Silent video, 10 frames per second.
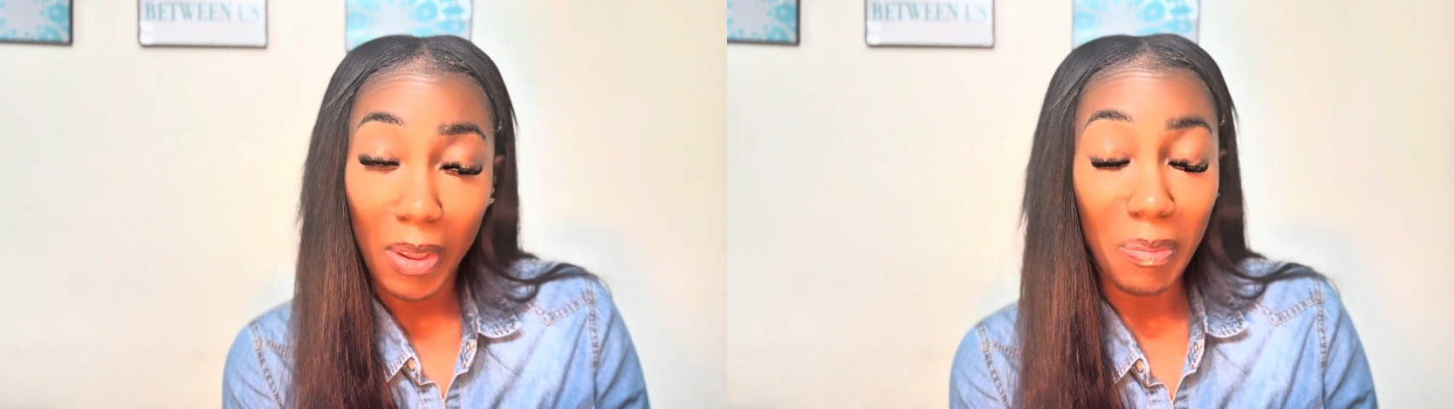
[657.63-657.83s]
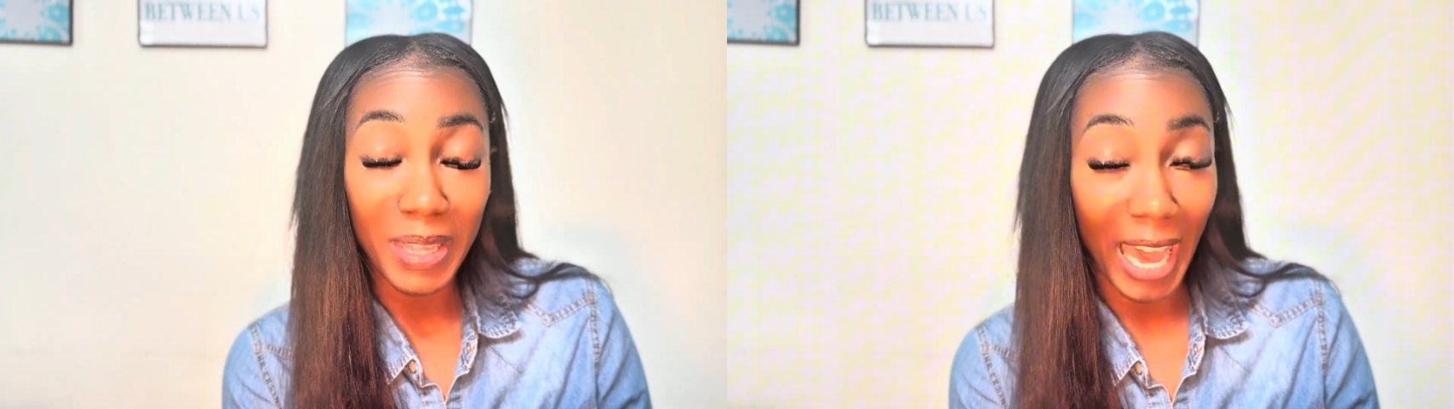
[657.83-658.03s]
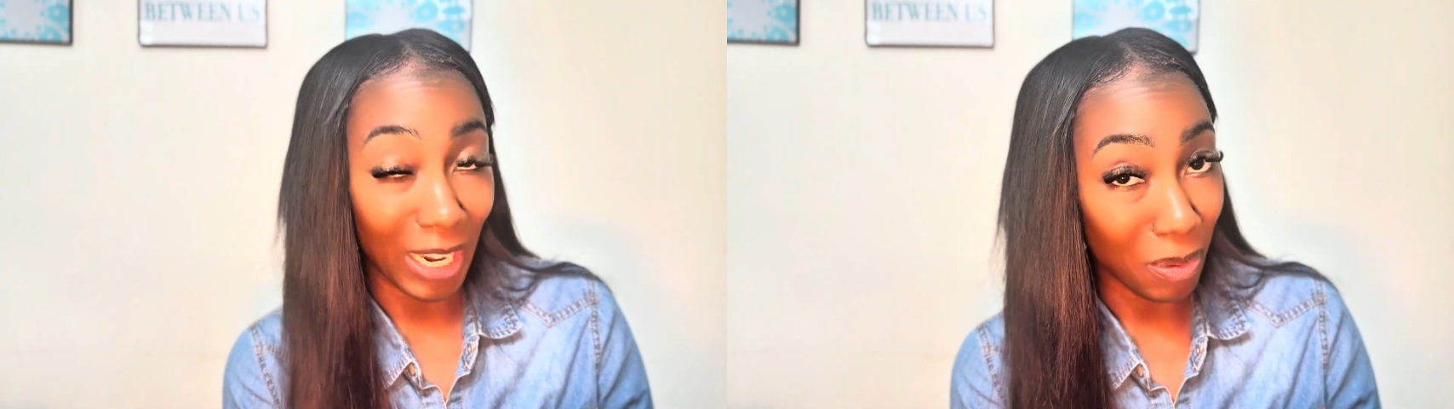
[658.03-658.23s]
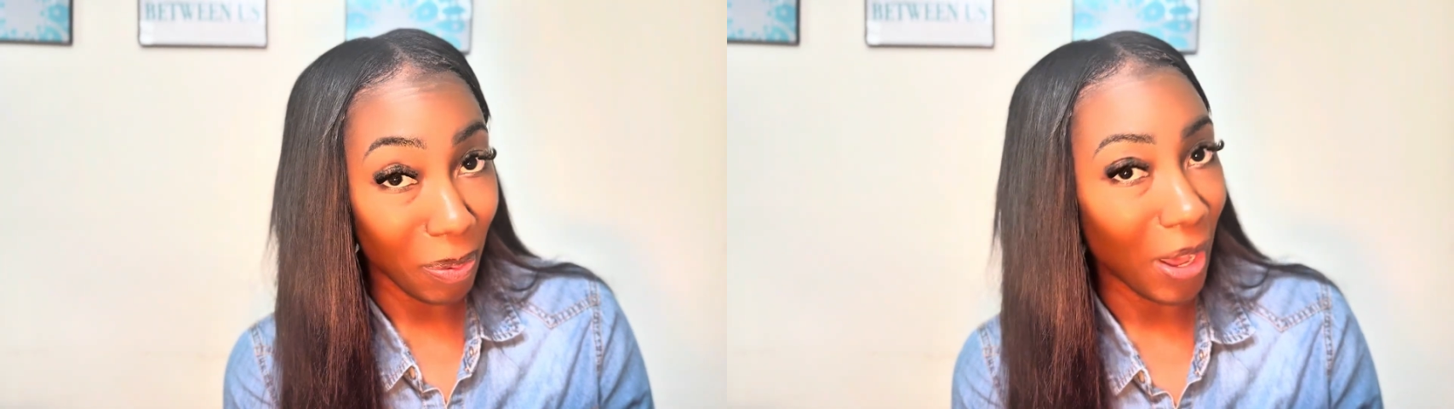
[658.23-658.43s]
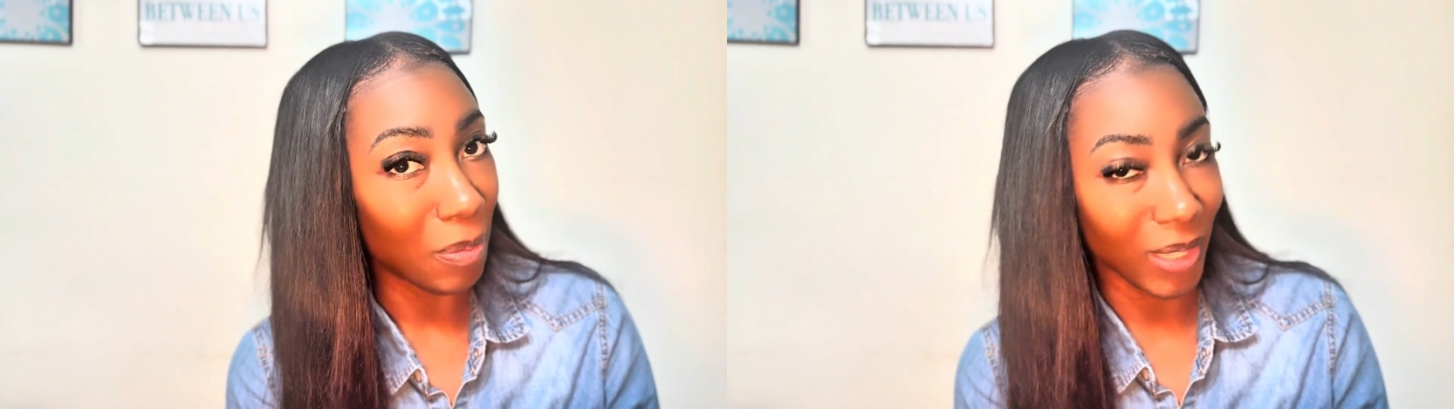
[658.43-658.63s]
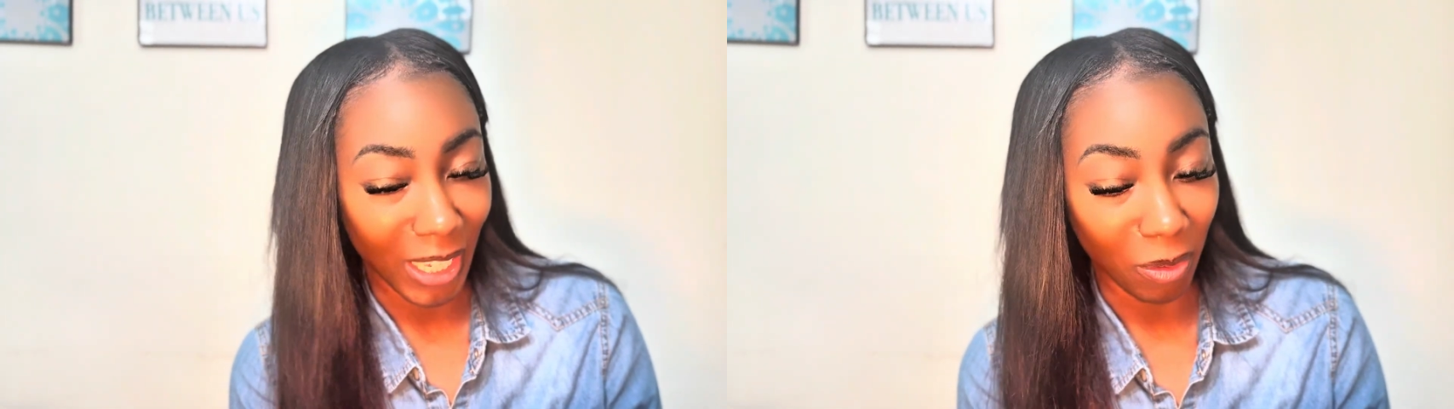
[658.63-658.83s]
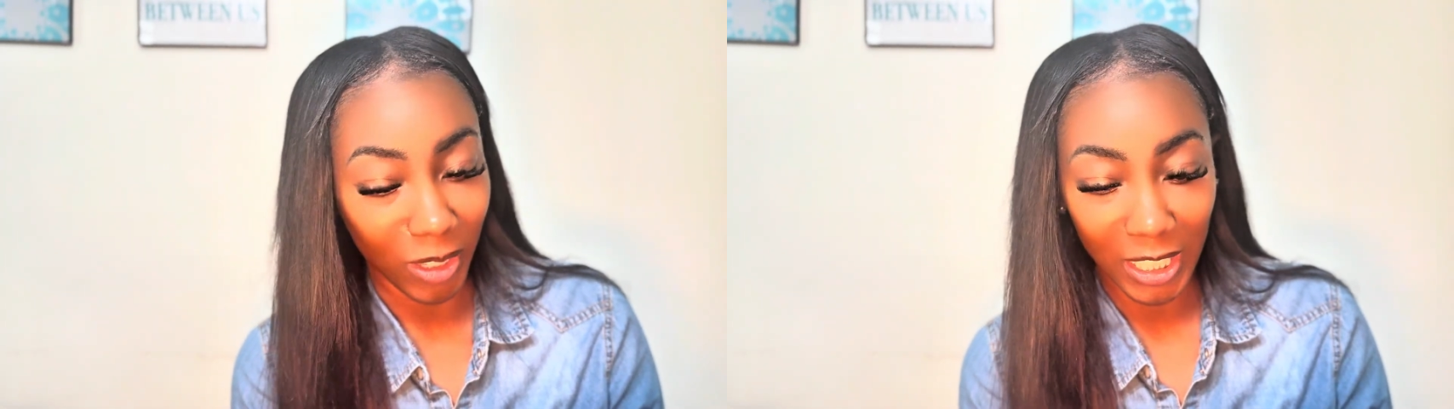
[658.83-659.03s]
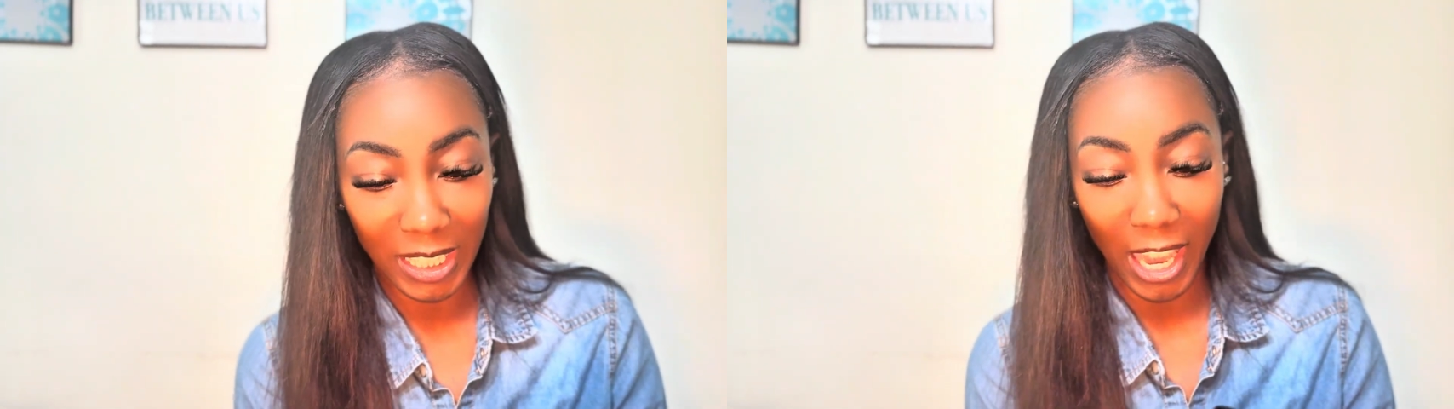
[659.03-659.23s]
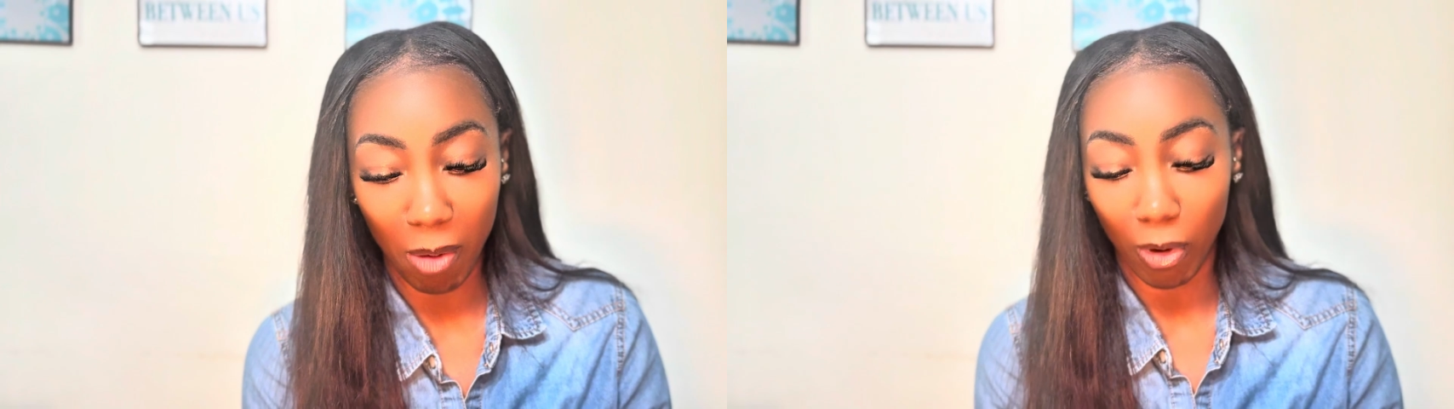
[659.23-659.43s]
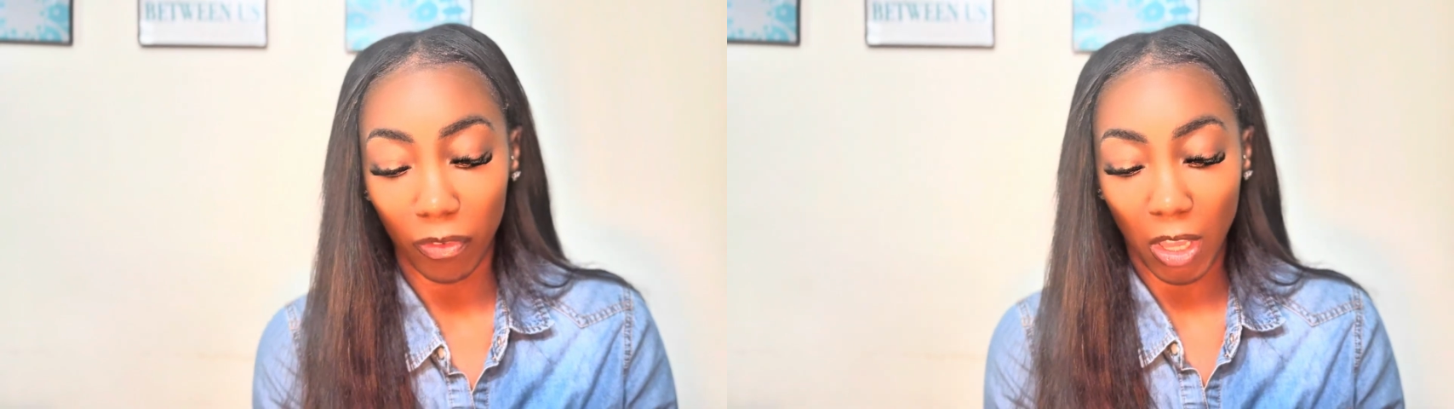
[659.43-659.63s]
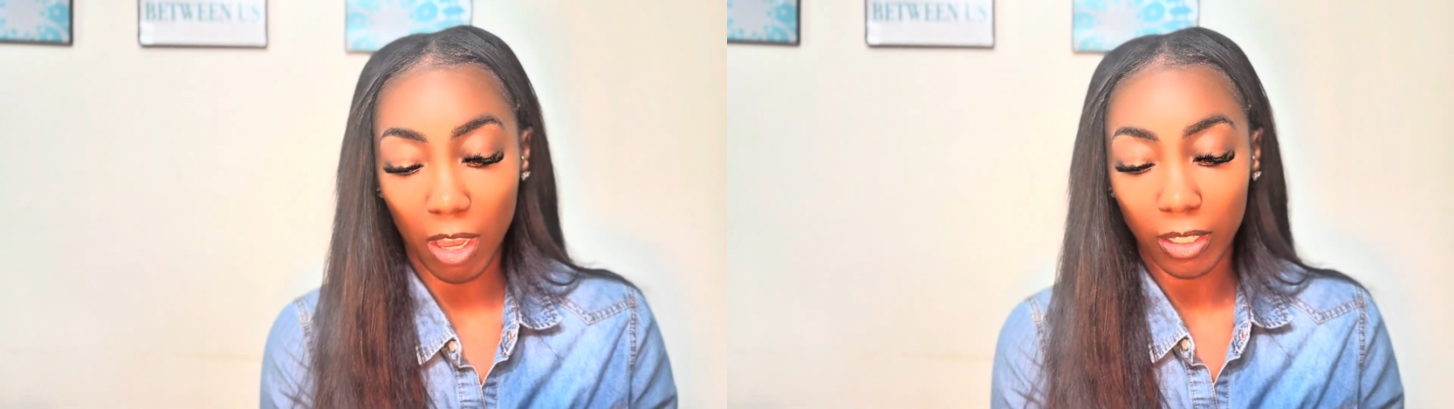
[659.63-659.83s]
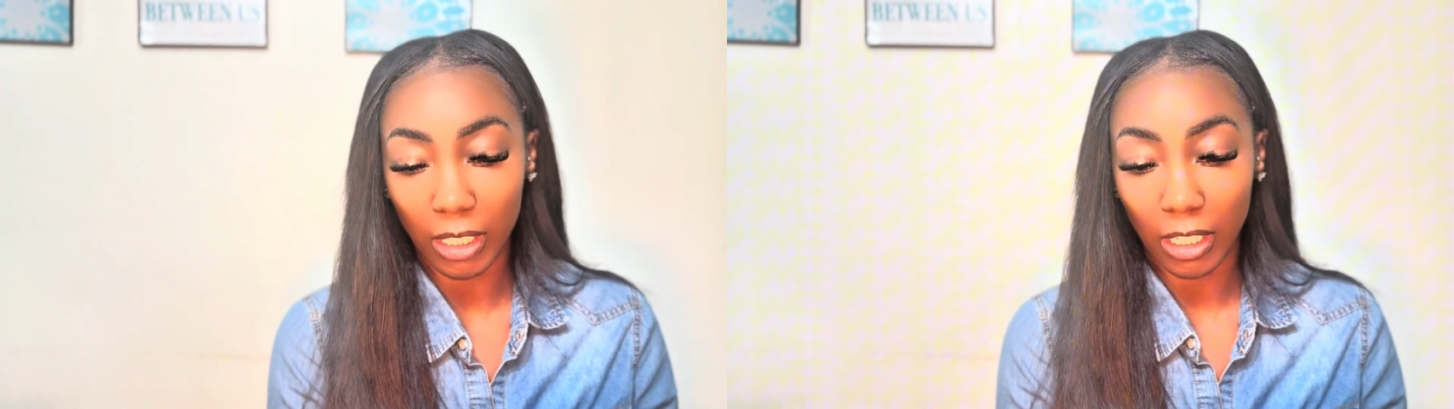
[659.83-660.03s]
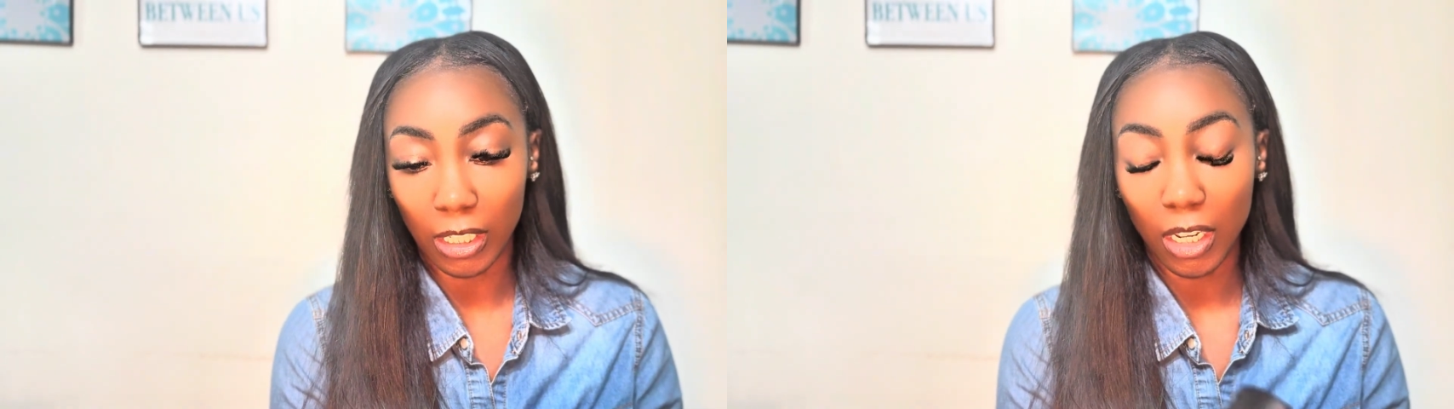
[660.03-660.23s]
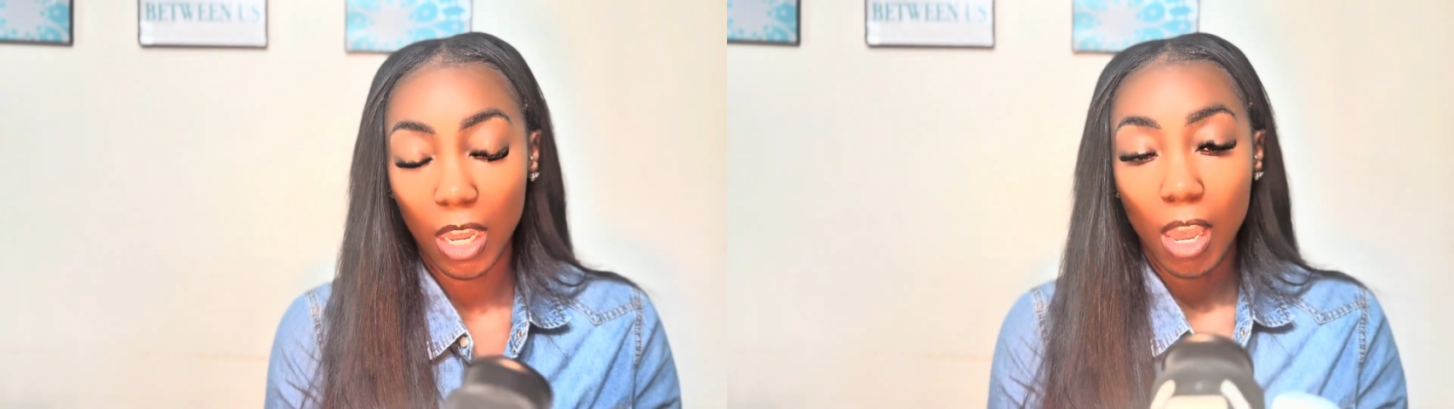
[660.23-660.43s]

not in public with this camera vlogging.